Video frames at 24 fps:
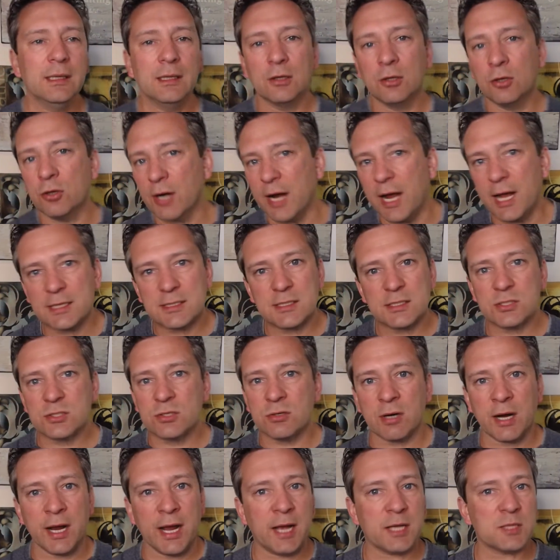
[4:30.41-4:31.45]
Grass is
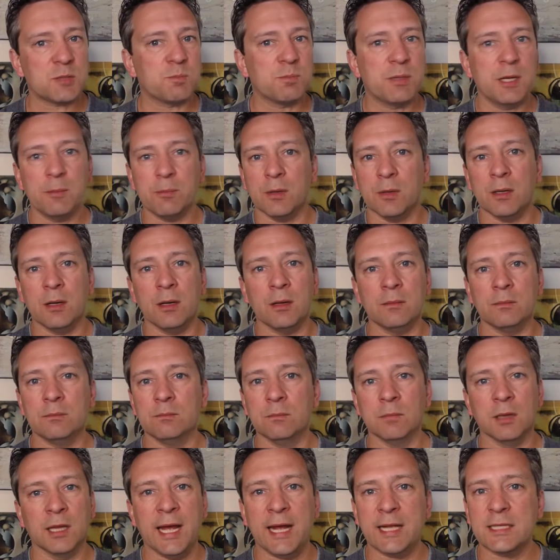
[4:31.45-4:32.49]
grass. People, uh,
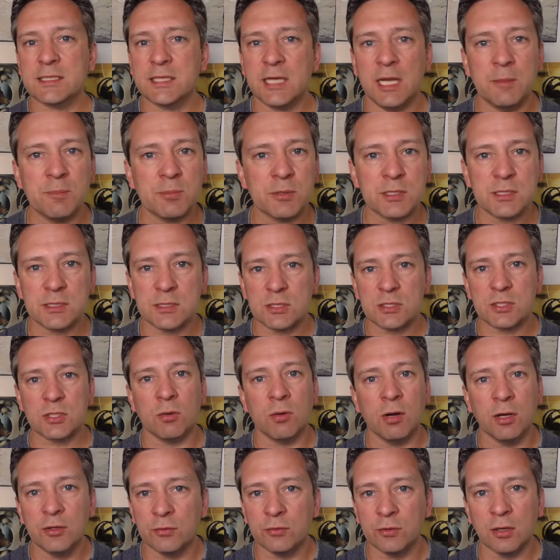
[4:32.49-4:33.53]
landscapers and so
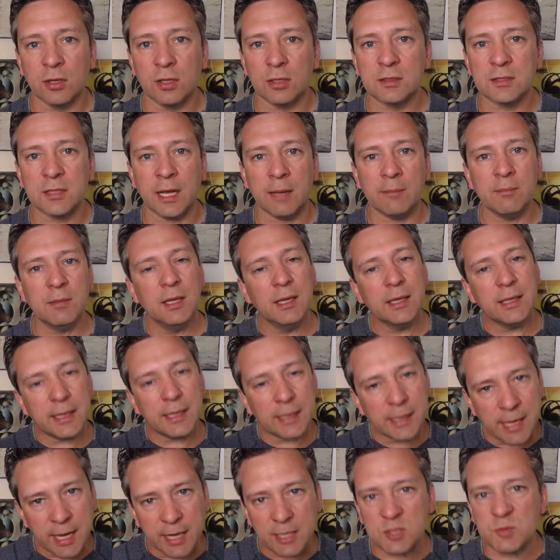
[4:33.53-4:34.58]
on do it all the time. Get a
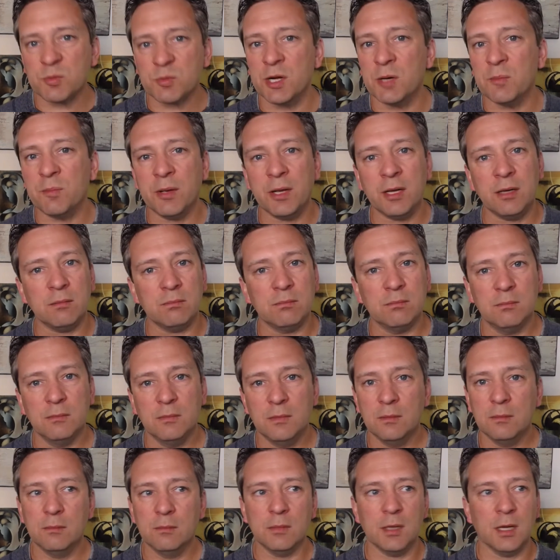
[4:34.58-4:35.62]
can of spray paint,
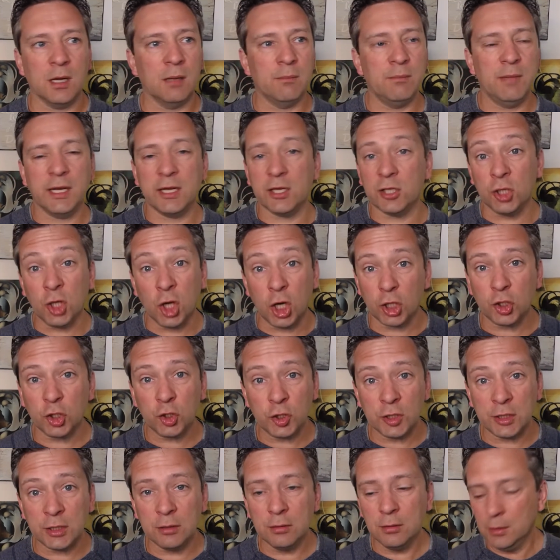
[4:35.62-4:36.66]
uh, make it not
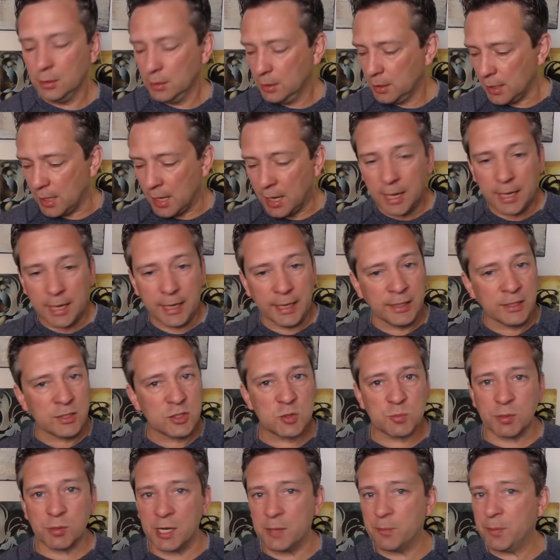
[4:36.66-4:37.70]
green, uh, and
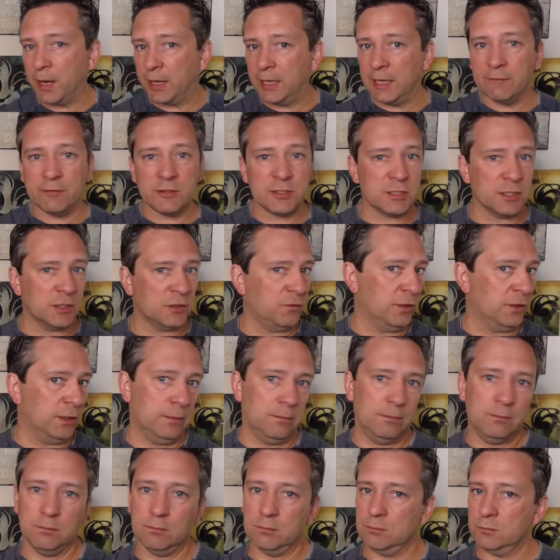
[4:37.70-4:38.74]
spray paint every six feet.
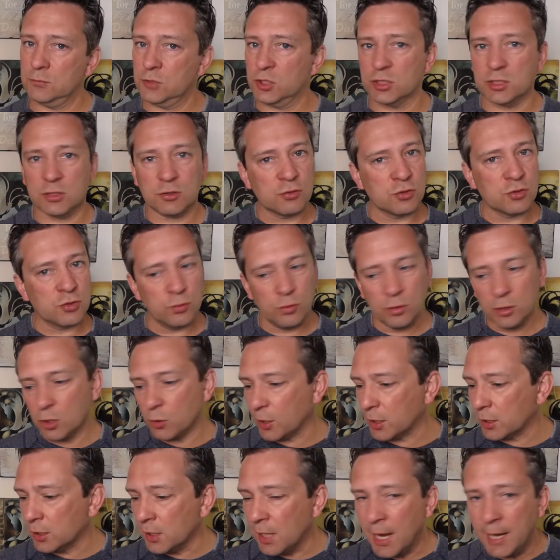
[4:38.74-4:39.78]
Just do a
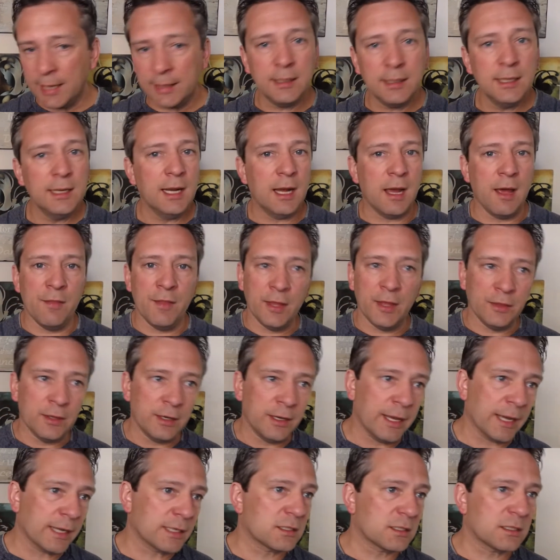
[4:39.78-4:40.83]
quick line, and then the
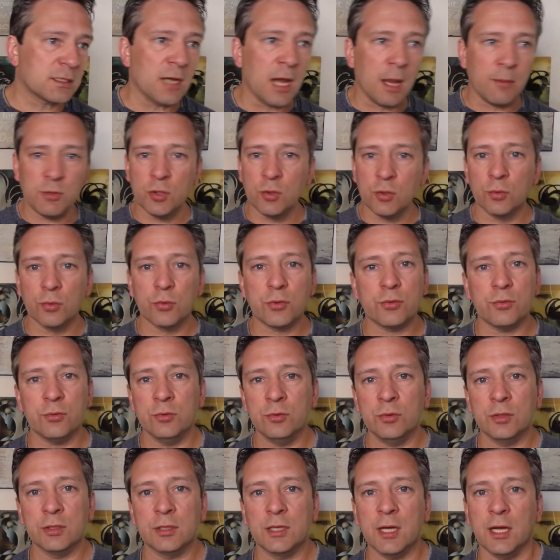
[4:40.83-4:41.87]
next time you go
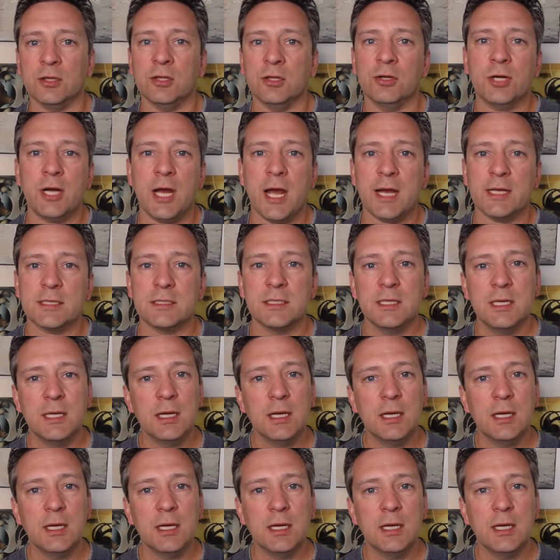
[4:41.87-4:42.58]
through and cut the grass,